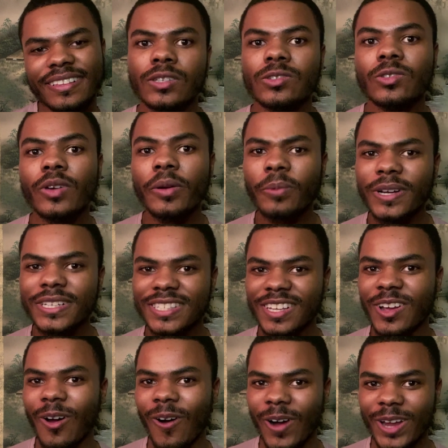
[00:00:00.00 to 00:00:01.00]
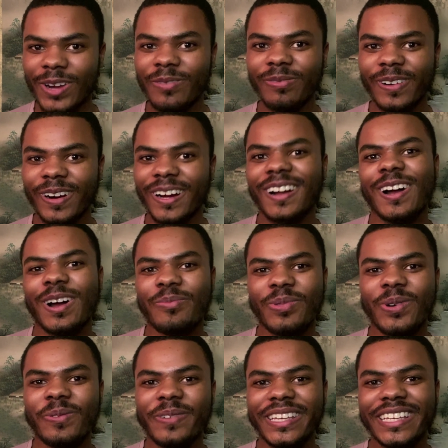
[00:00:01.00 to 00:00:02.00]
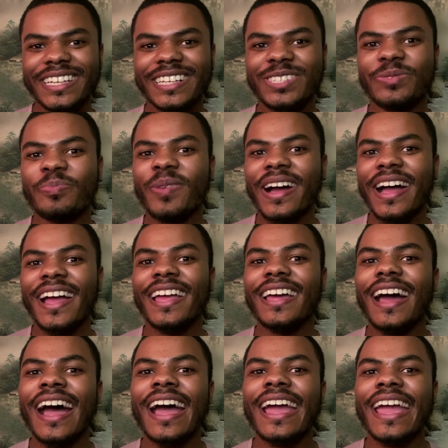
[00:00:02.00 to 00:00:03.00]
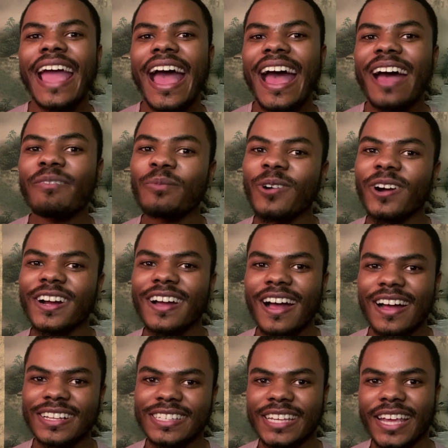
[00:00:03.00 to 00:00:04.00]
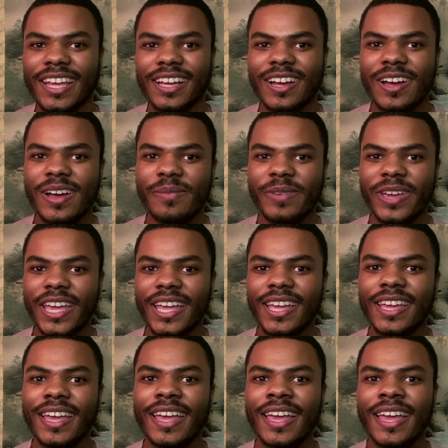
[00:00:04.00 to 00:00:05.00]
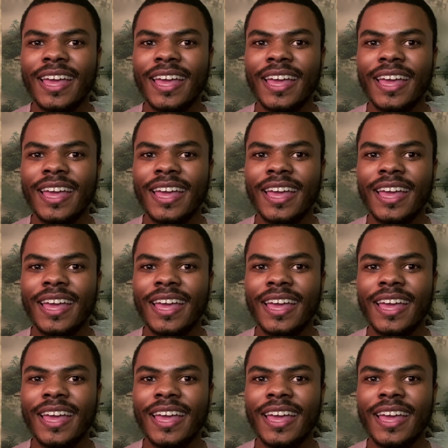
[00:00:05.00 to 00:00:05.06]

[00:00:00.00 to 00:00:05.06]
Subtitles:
So I was gone for a couple weeks, but I have more content coming.